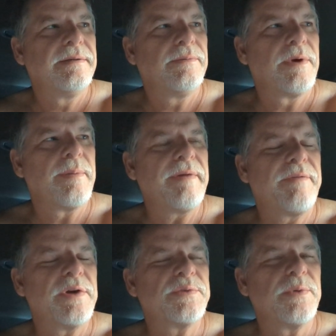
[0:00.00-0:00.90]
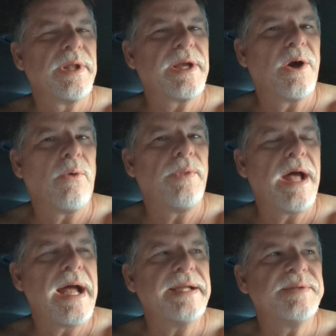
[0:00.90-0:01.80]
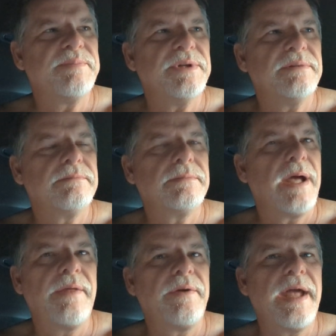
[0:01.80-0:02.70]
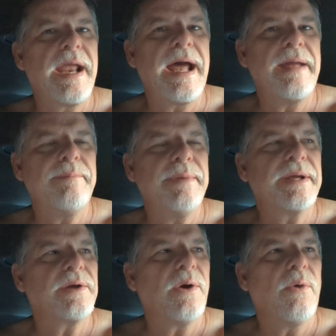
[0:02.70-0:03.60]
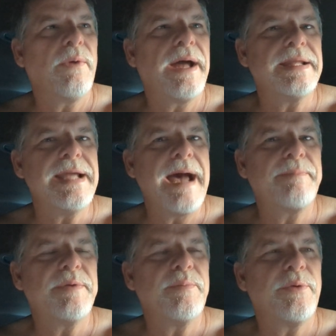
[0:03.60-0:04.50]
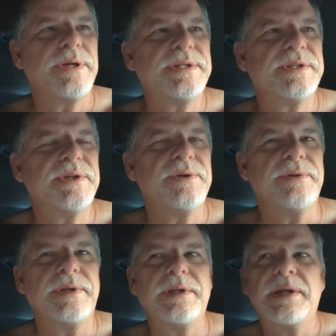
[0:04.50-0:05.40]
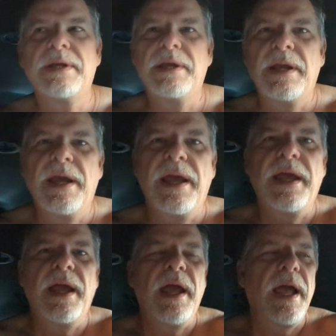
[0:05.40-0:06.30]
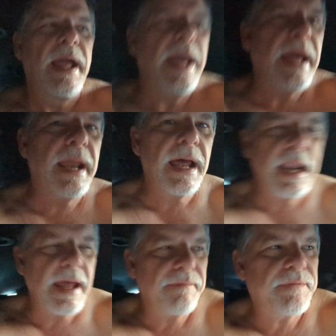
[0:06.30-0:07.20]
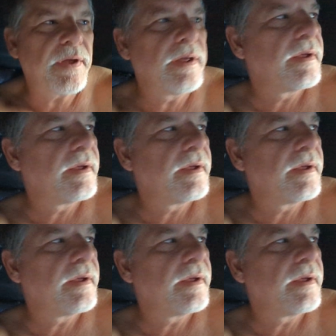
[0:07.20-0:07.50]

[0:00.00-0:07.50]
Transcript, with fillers: one of my first really cold nights. But other than that, I hadn't been cold. I adapted pretty soon, and and I left